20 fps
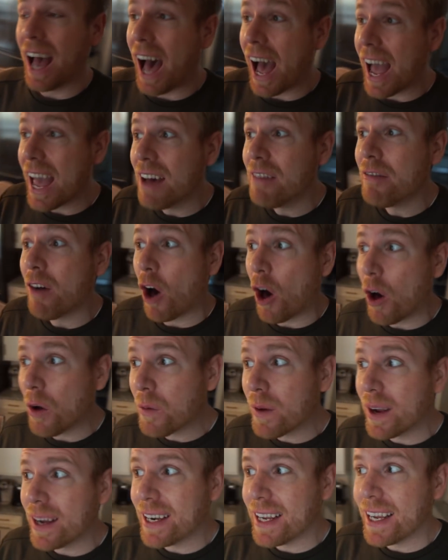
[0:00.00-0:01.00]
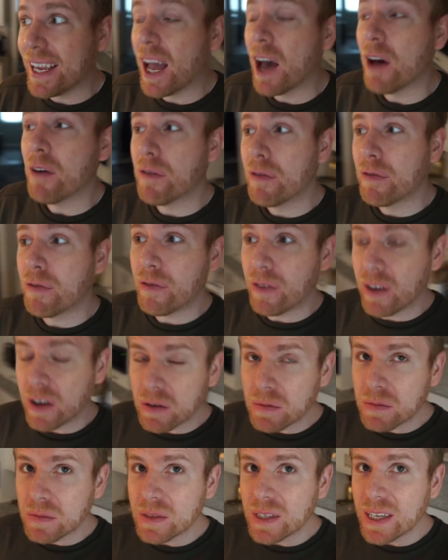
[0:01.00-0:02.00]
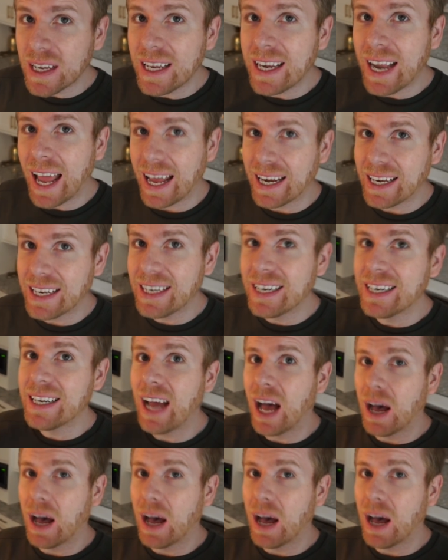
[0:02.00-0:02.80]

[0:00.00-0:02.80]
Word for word: I have already filmed and edited,